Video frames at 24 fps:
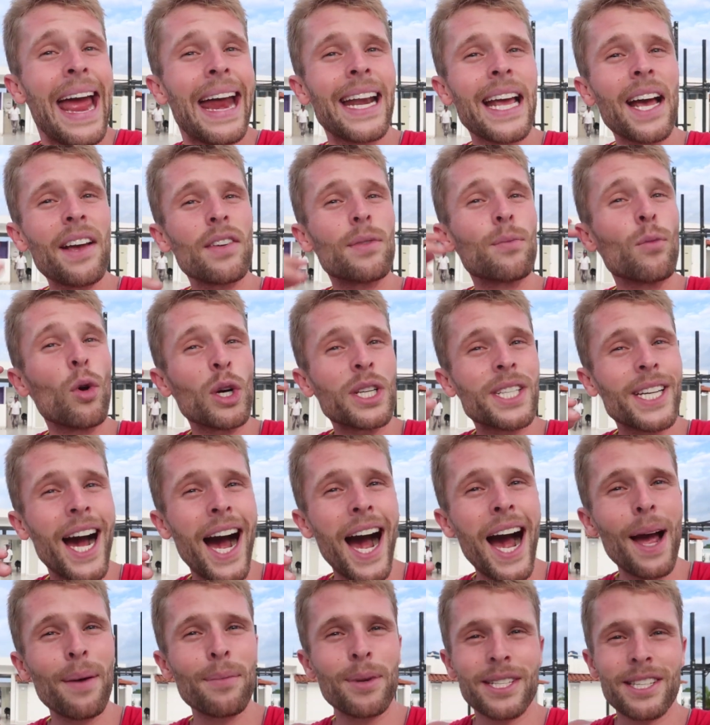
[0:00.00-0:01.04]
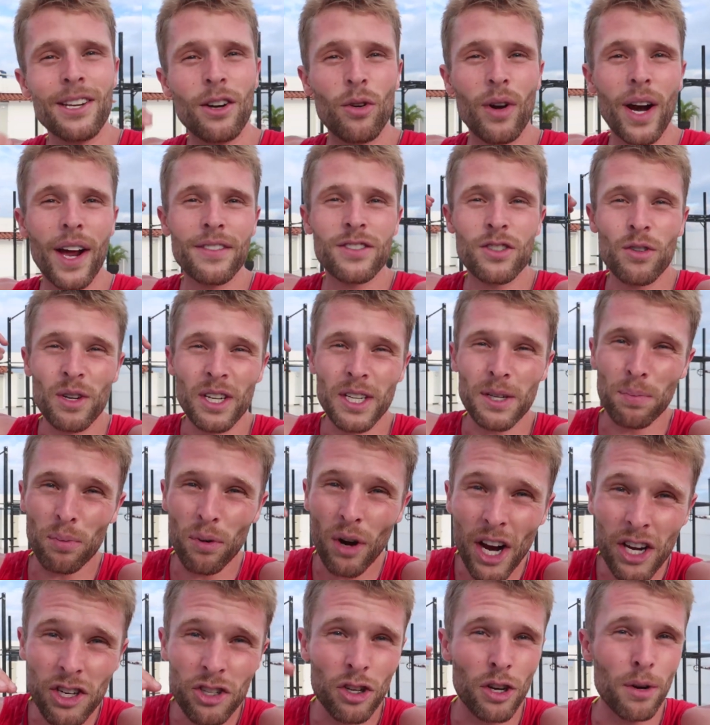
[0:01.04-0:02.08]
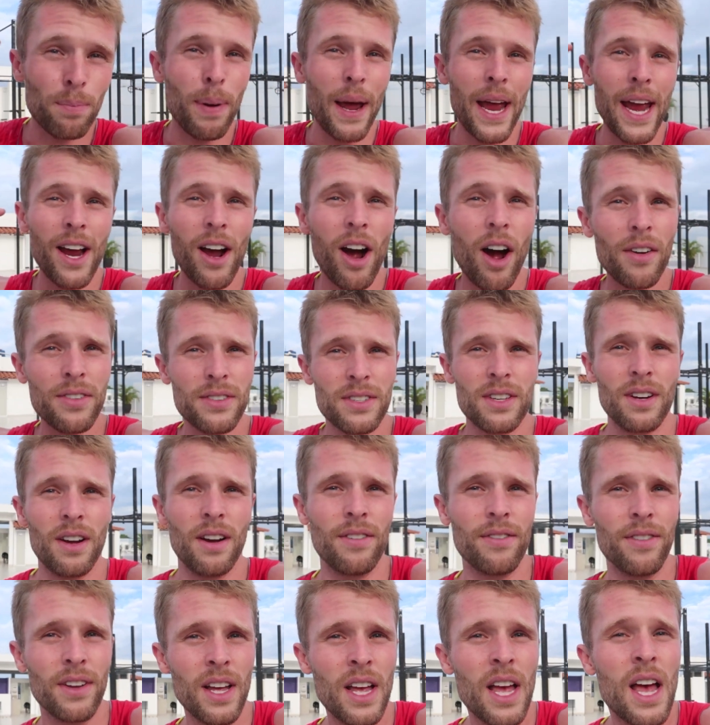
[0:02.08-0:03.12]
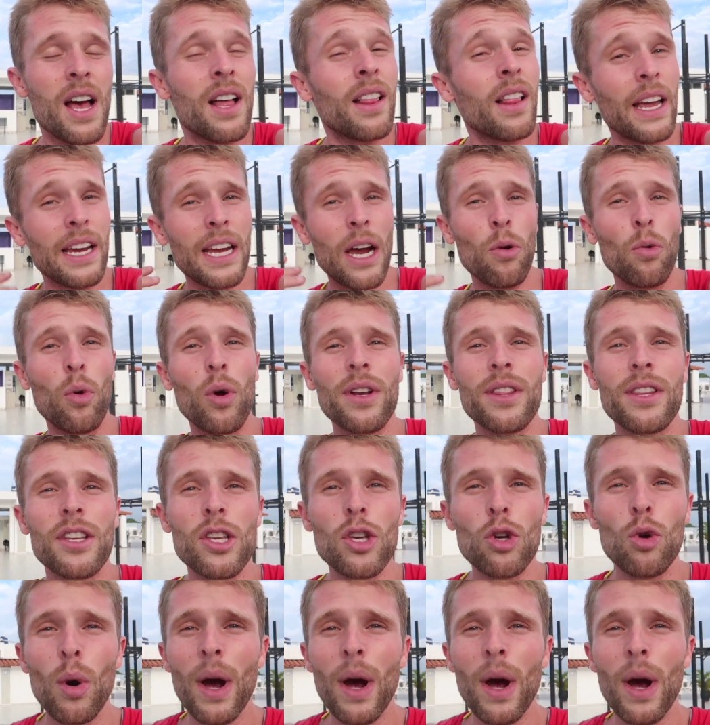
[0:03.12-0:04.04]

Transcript: and having more time, because I don't have so much pressure to pay off stuff like I would in the